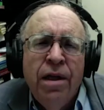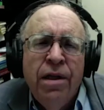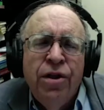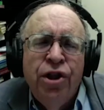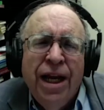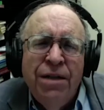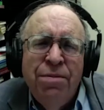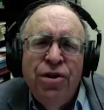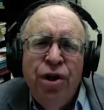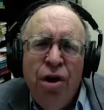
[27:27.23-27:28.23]

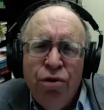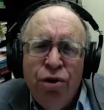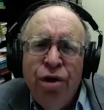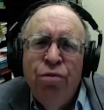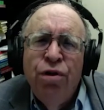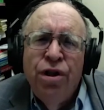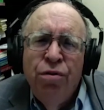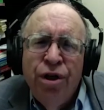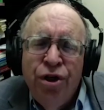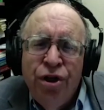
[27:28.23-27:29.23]
Shakespeare's notion was
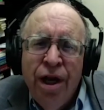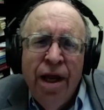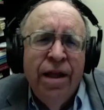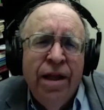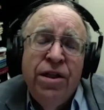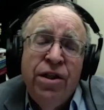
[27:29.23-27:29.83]
this